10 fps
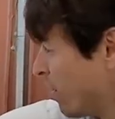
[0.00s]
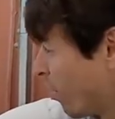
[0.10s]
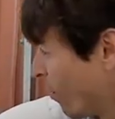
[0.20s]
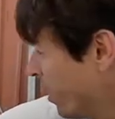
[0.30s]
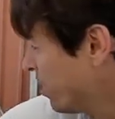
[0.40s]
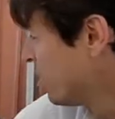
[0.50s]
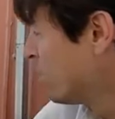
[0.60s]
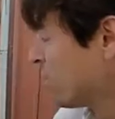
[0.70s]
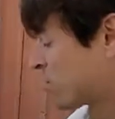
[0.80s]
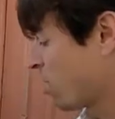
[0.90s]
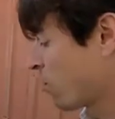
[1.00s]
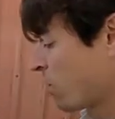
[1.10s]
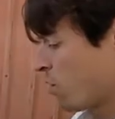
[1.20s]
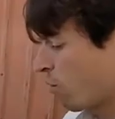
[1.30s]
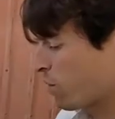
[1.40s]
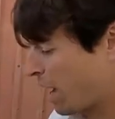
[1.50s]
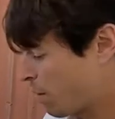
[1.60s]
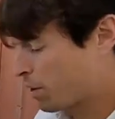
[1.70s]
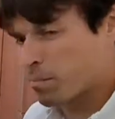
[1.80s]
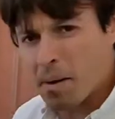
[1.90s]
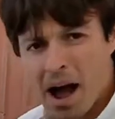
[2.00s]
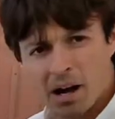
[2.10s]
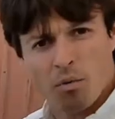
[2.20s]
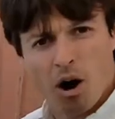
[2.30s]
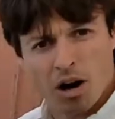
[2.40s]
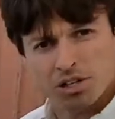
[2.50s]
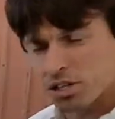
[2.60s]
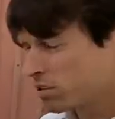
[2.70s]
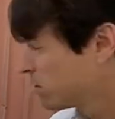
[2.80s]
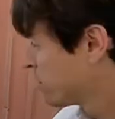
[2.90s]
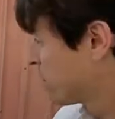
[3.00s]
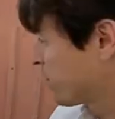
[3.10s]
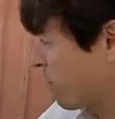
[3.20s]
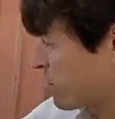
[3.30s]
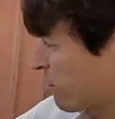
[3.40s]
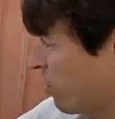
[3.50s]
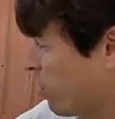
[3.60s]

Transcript: All right, so when I want to backwash, first of